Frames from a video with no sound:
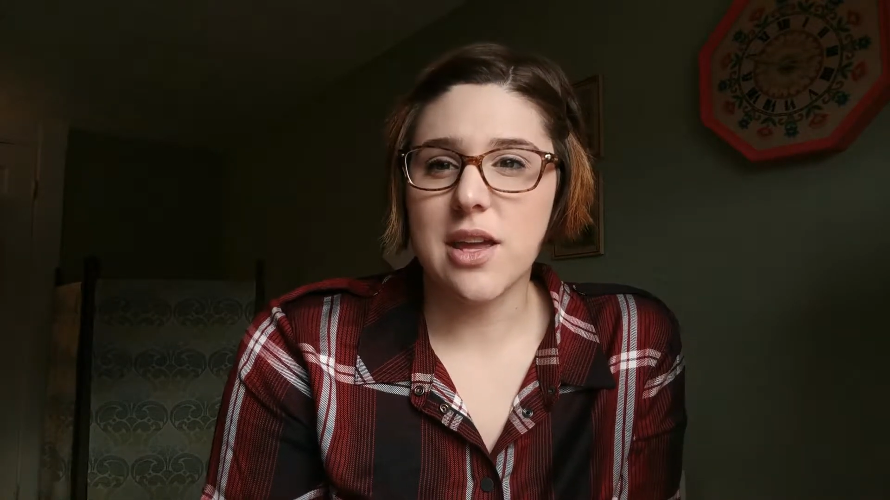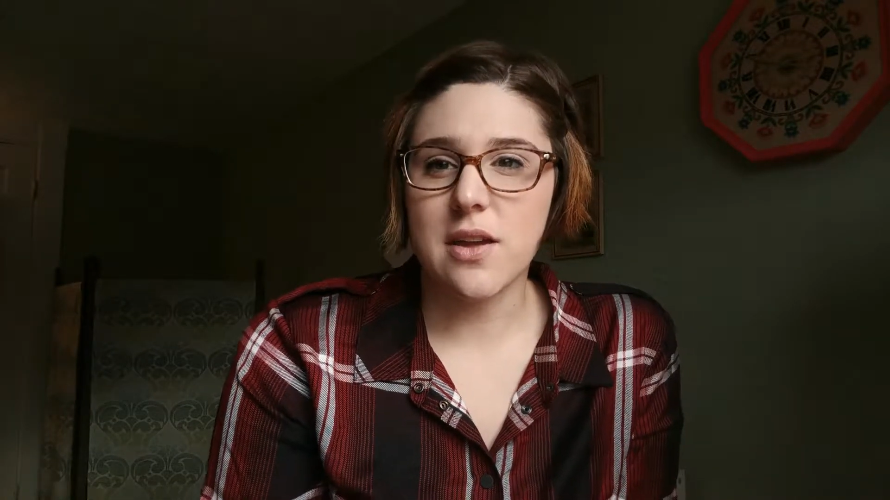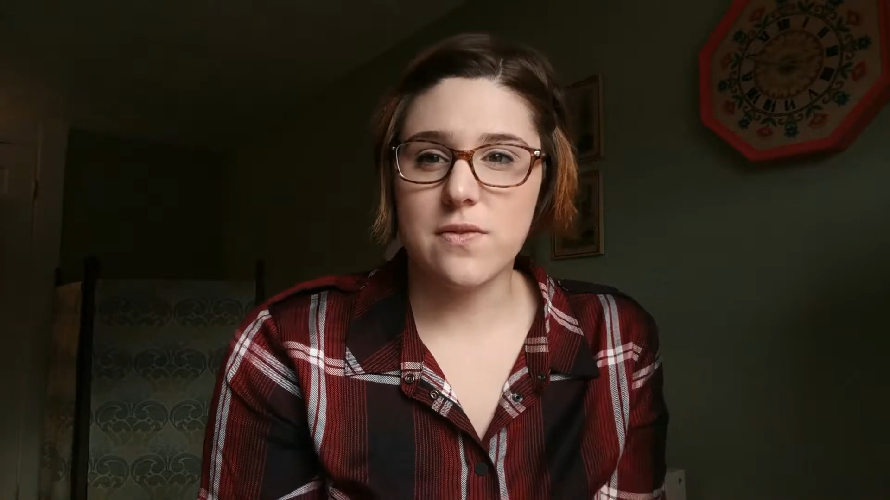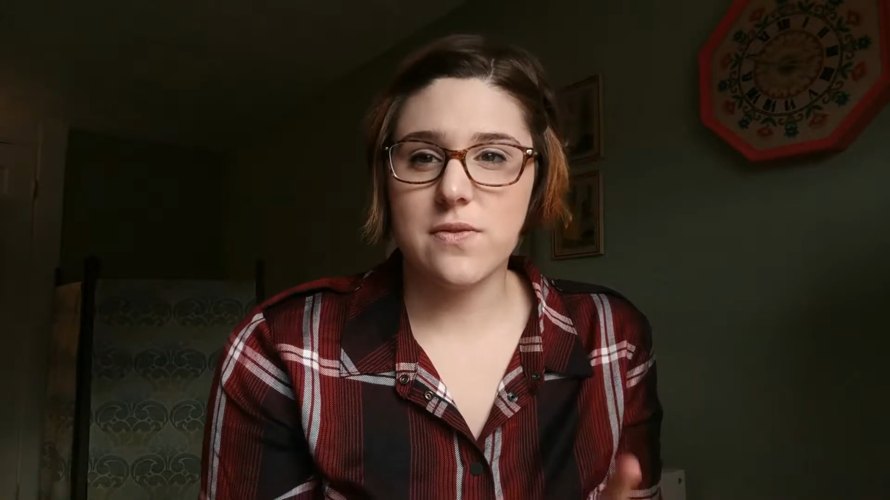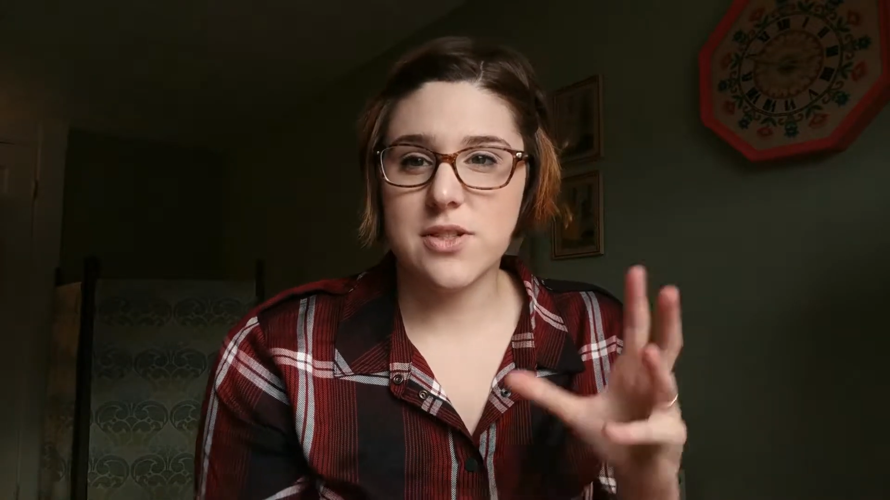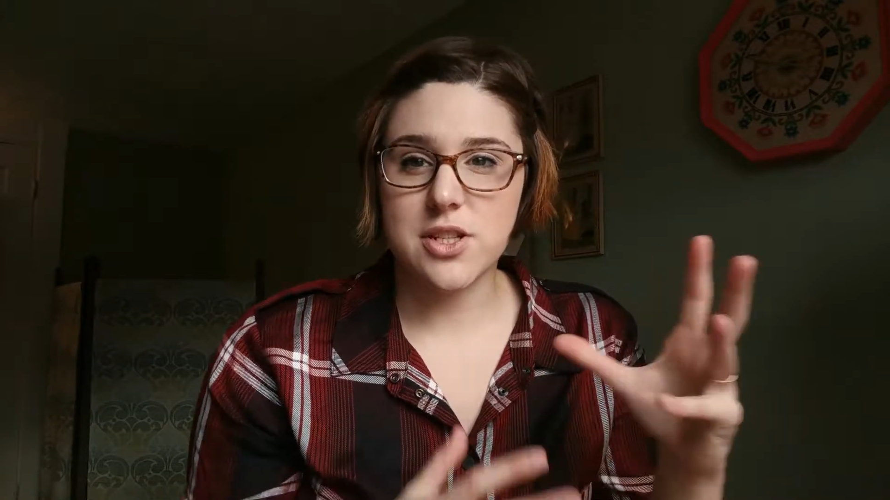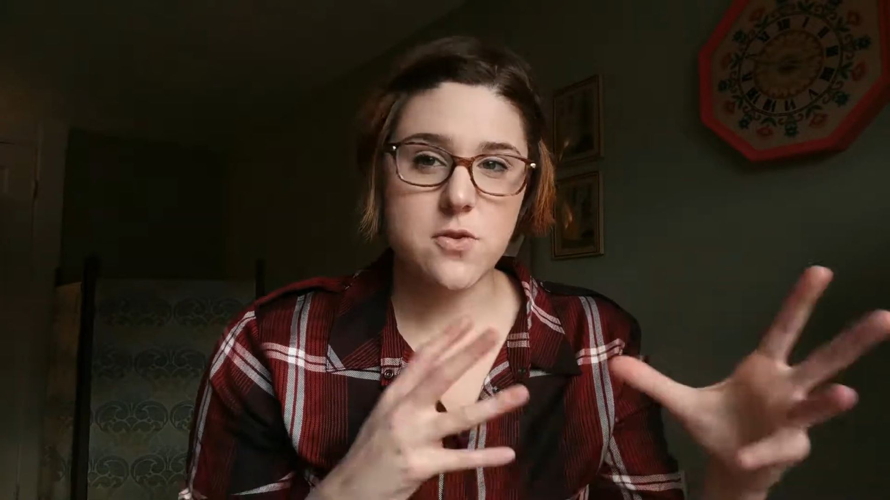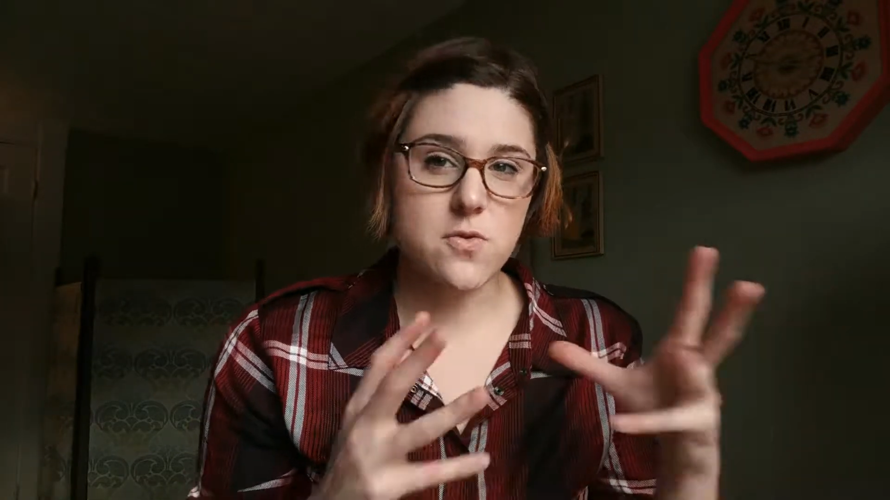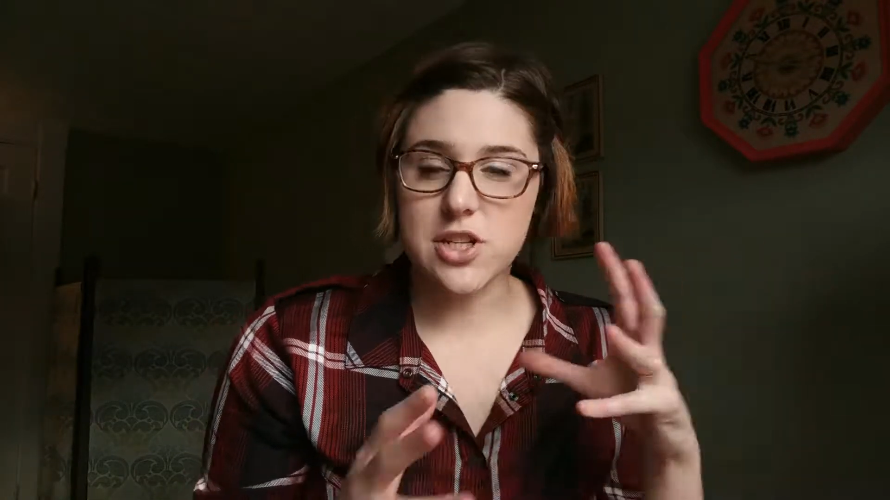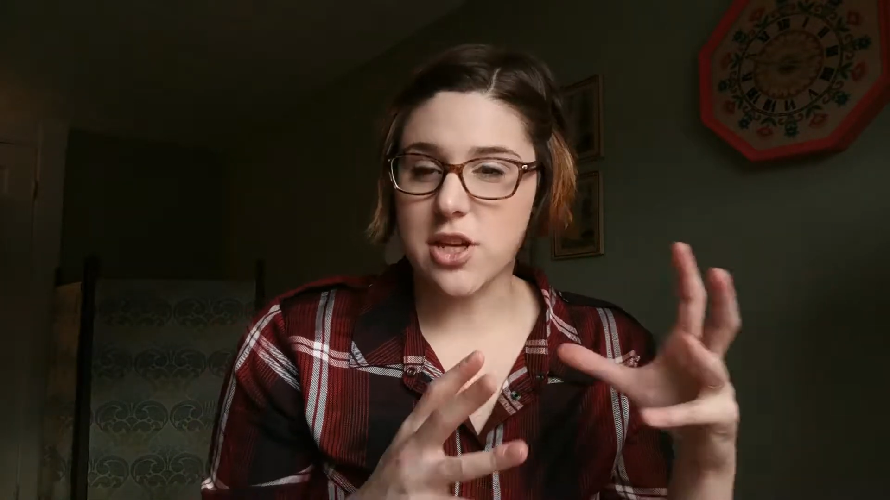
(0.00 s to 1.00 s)
gift
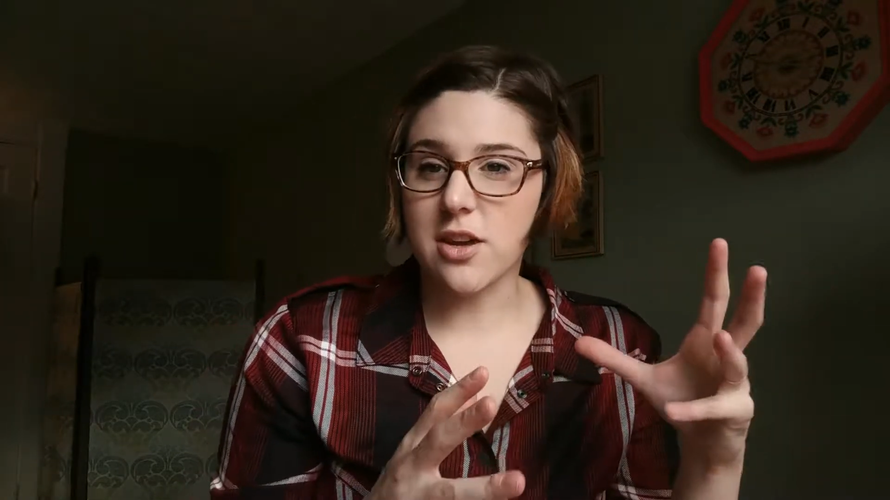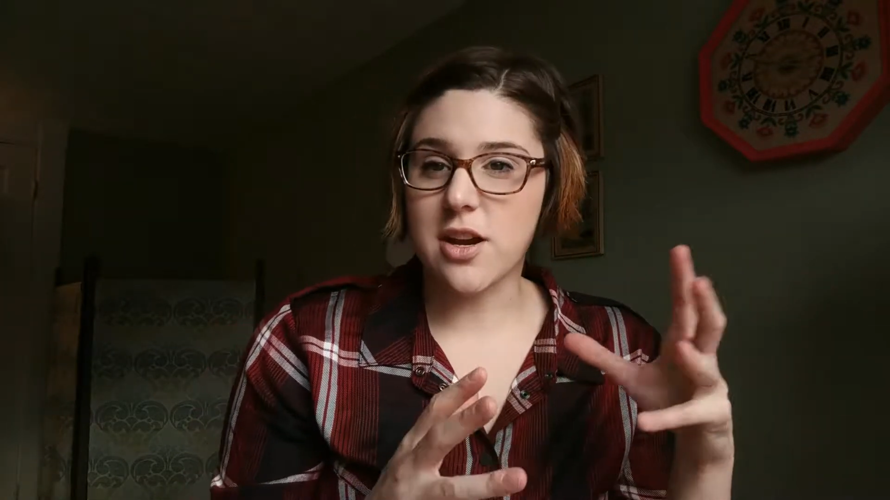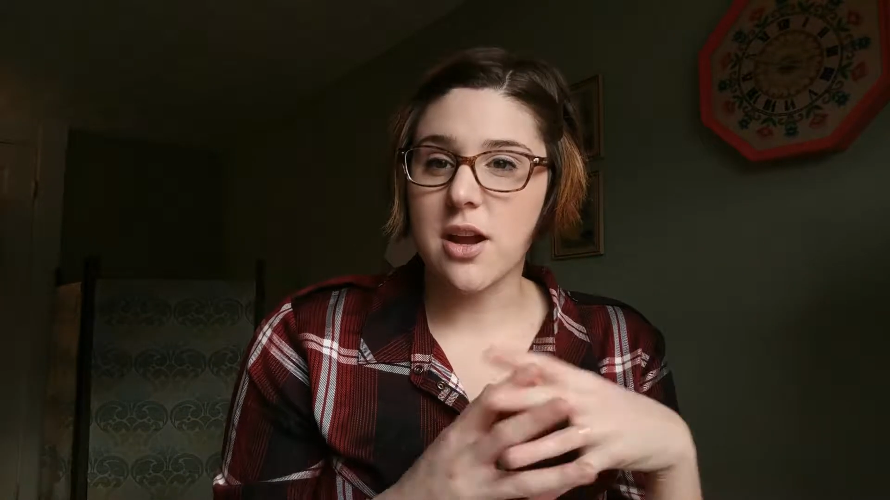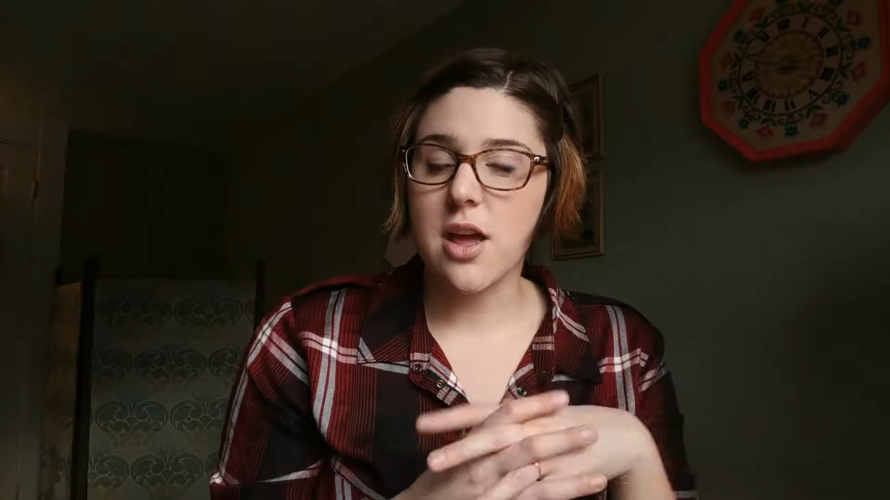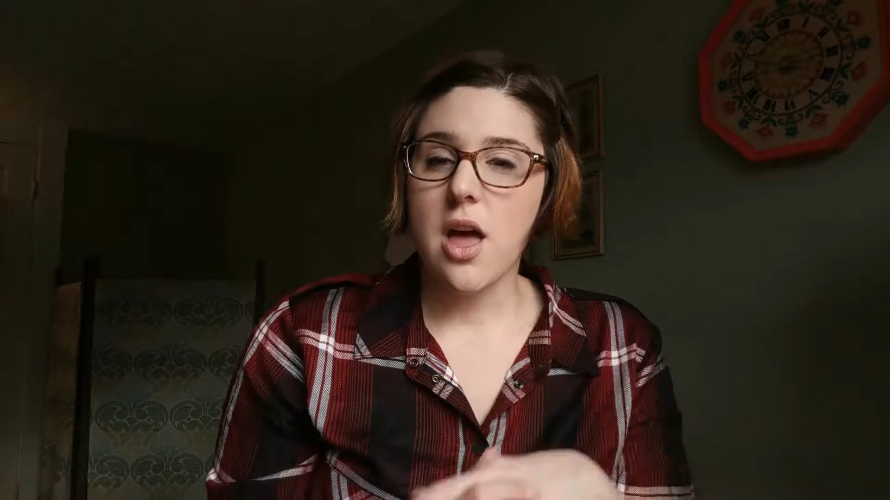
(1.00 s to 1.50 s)
to each other